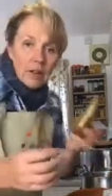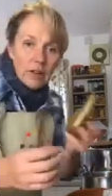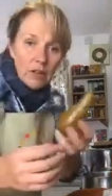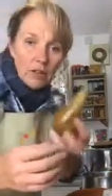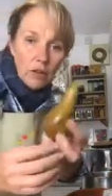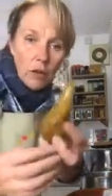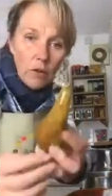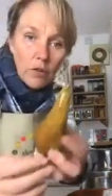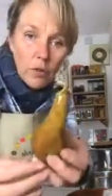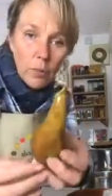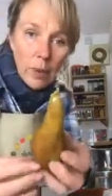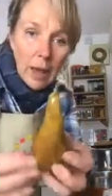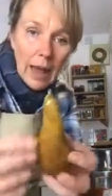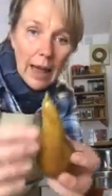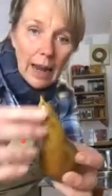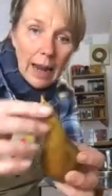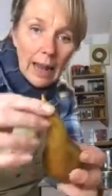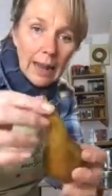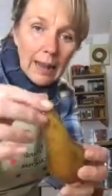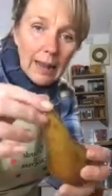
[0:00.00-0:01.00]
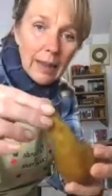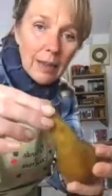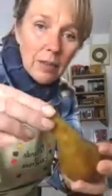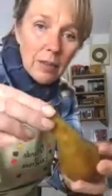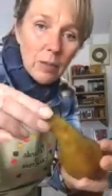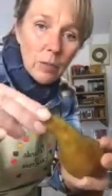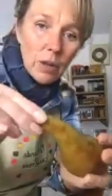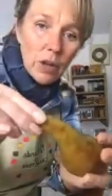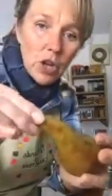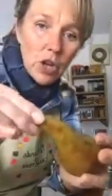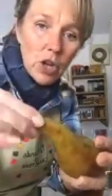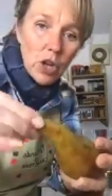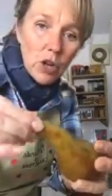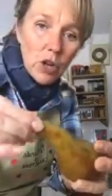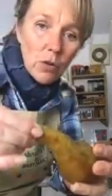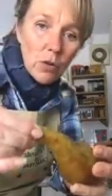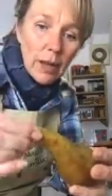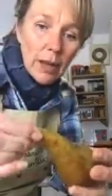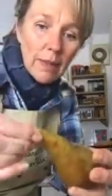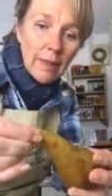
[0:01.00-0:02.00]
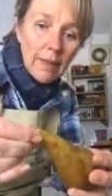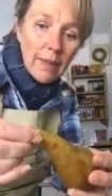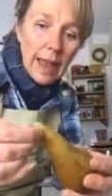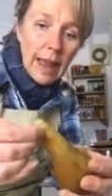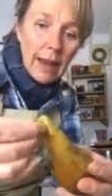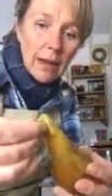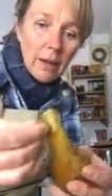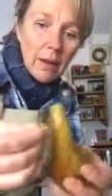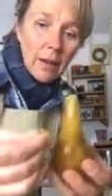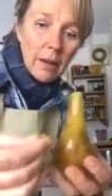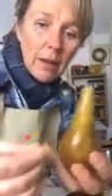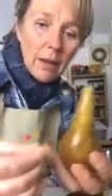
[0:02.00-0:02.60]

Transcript: soft pear like this, which you can then